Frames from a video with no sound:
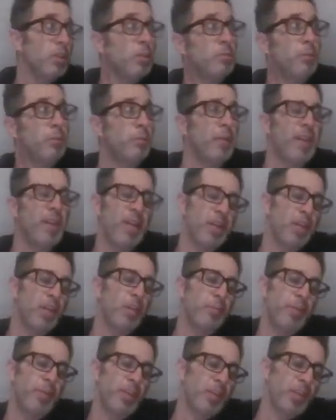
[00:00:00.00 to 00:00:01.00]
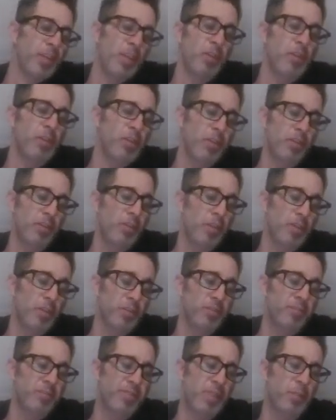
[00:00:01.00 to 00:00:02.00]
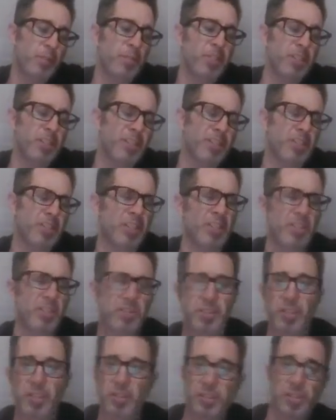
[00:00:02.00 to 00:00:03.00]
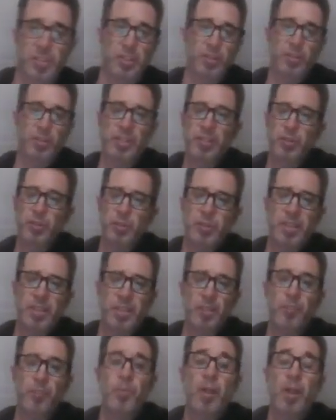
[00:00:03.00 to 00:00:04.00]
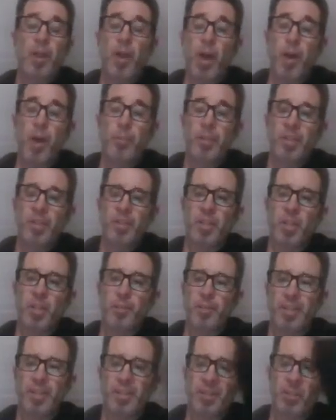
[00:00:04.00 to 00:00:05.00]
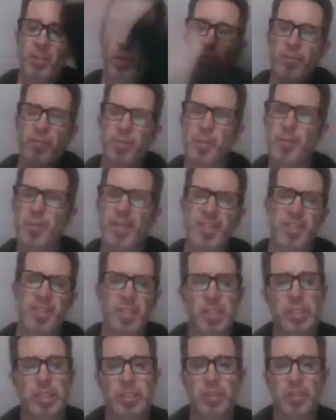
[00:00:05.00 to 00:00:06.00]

put my hand up, picking out, vitamin C, this looks interesting. I'll pick it up and hope for the best.